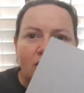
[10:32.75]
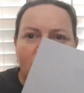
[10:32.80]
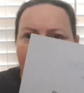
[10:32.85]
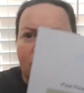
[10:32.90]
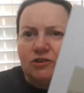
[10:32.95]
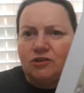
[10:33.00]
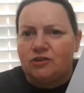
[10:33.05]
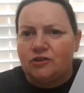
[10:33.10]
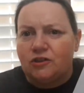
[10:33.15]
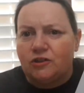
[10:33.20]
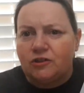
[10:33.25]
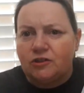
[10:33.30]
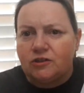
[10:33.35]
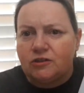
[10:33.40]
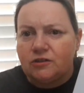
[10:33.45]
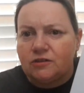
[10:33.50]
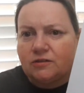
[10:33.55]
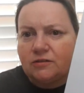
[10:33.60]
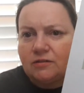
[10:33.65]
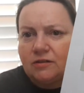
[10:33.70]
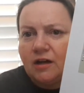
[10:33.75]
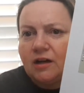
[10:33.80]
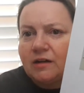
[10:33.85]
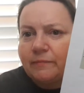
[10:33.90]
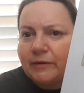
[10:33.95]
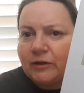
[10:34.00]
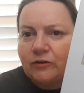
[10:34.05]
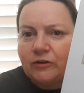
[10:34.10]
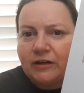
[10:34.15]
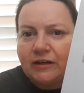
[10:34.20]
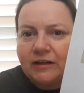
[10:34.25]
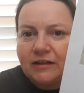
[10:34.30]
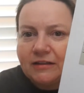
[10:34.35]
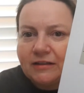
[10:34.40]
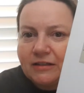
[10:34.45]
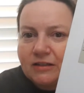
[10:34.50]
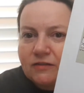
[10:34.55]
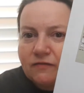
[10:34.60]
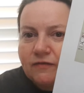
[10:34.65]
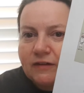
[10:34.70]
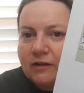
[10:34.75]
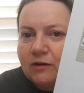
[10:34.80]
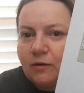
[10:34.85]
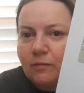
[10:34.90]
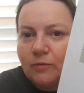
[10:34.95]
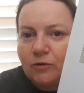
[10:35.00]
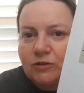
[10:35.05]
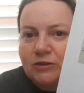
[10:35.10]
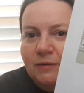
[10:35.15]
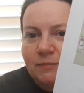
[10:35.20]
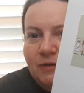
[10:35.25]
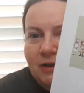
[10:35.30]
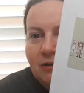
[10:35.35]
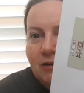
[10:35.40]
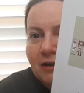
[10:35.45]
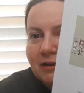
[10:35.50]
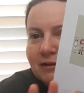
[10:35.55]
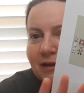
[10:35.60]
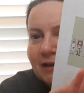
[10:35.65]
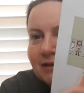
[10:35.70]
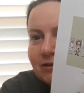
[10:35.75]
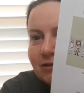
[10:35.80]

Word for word: Sir not appearing in this film or something like that.